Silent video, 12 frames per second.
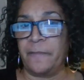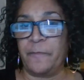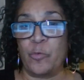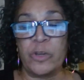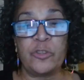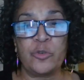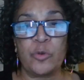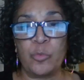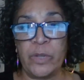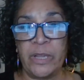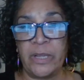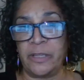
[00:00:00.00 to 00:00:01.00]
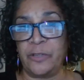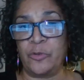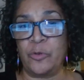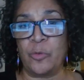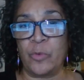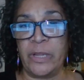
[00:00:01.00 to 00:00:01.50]
If you want to do it weekly,
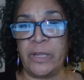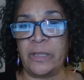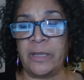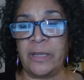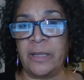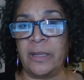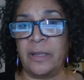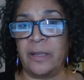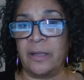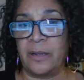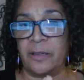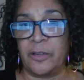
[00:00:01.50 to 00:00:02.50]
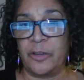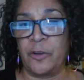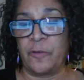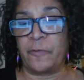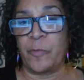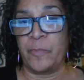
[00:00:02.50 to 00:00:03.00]
do it weekly.
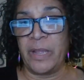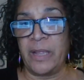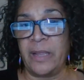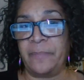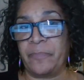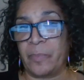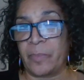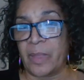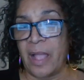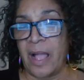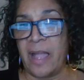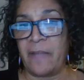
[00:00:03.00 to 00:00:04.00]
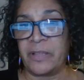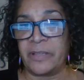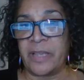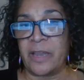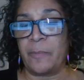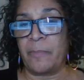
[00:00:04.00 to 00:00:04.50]
For me, I have it
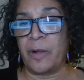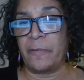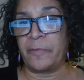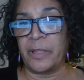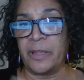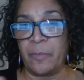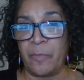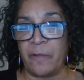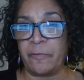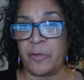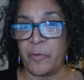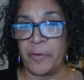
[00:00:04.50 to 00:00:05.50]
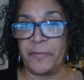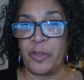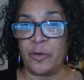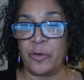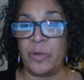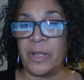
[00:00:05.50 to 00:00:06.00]
set up monthly, a monthly
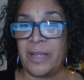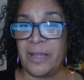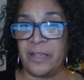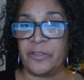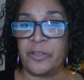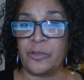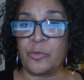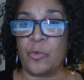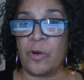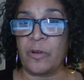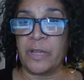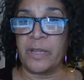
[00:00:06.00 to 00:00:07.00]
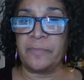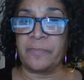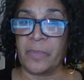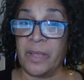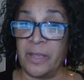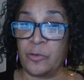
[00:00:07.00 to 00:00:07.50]
review. Is this
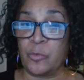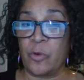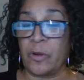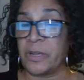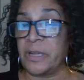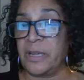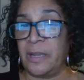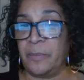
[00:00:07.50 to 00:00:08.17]
working? It's working.